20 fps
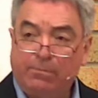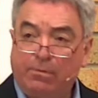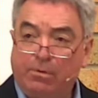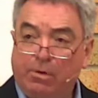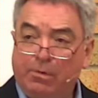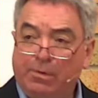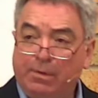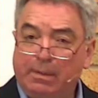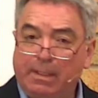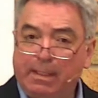
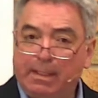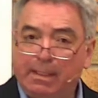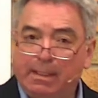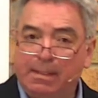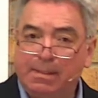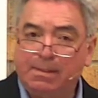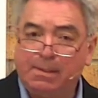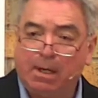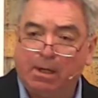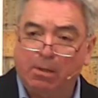Fourthly
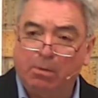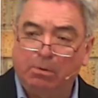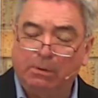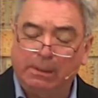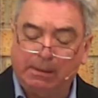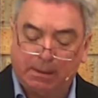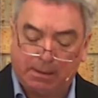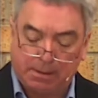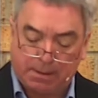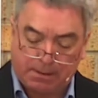is
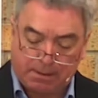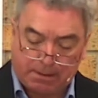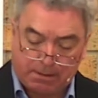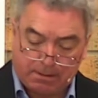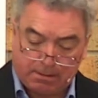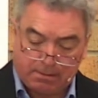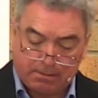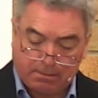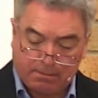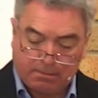holiness.
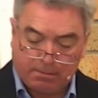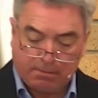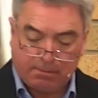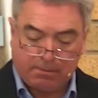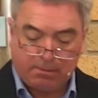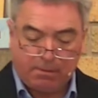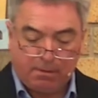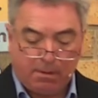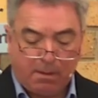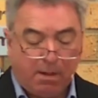
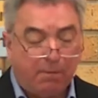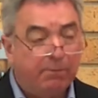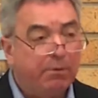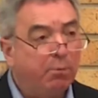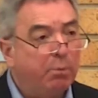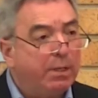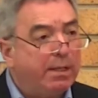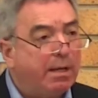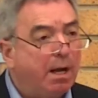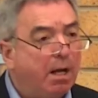
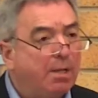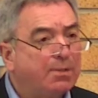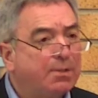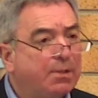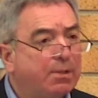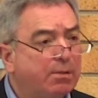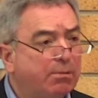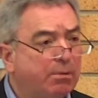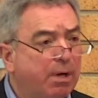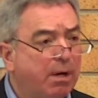But we are
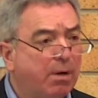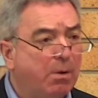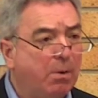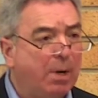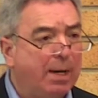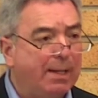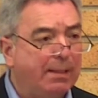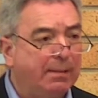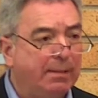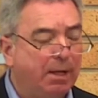to grow
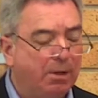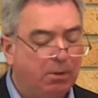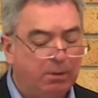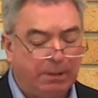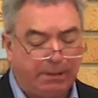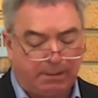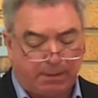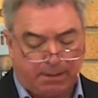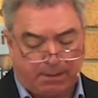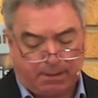in
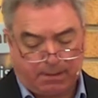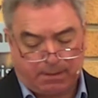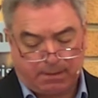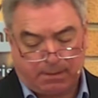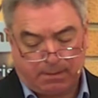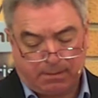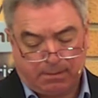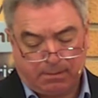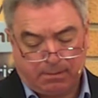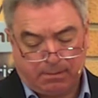holiness.